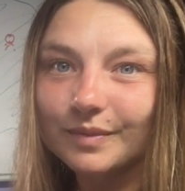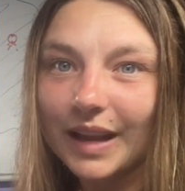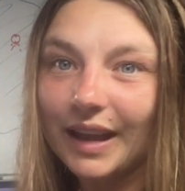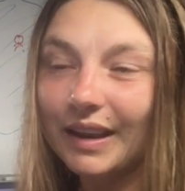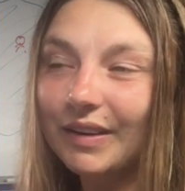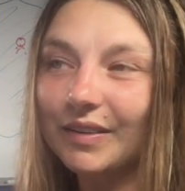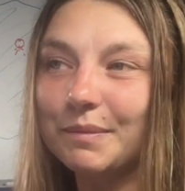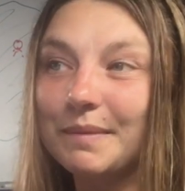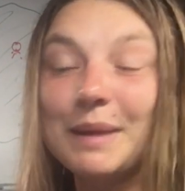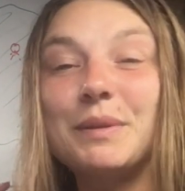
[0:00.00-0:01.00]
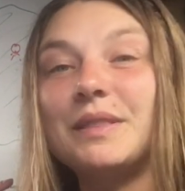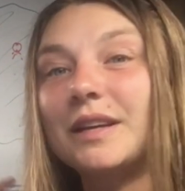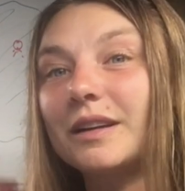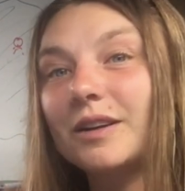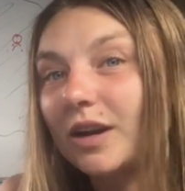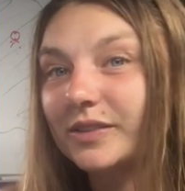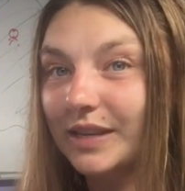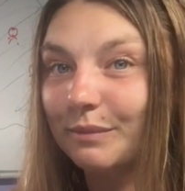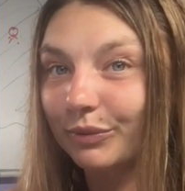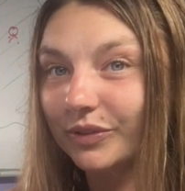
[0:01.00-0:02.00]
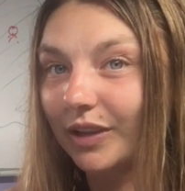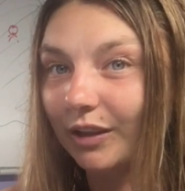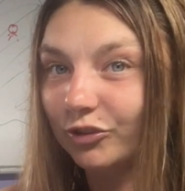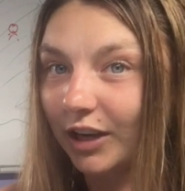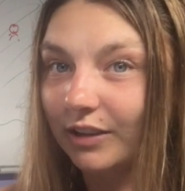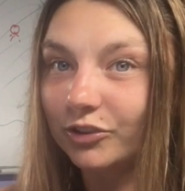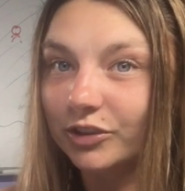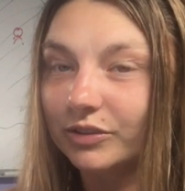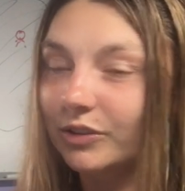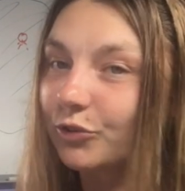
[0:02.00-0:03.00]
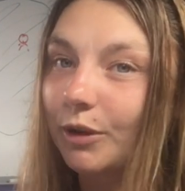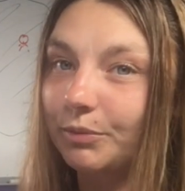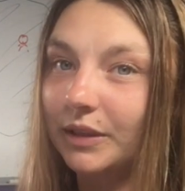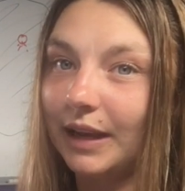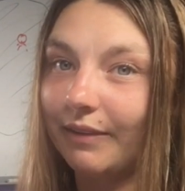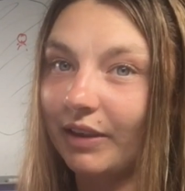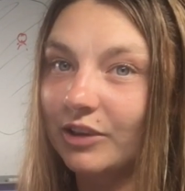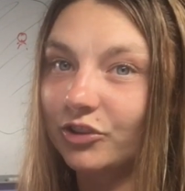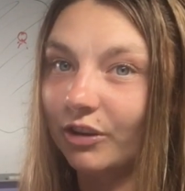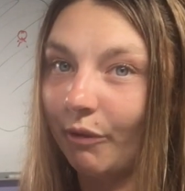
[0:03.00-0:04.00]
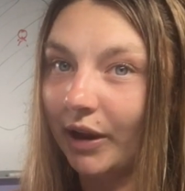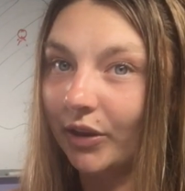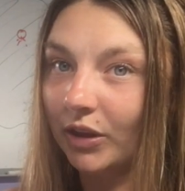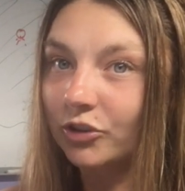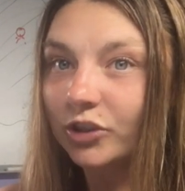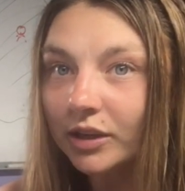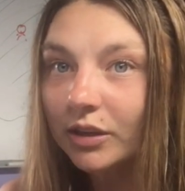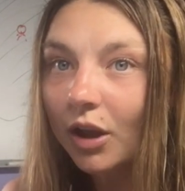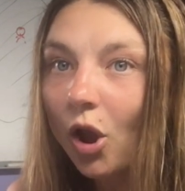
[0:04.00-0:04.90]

and maybe they're causing implicit health challenges and disrupting navigation and regulation,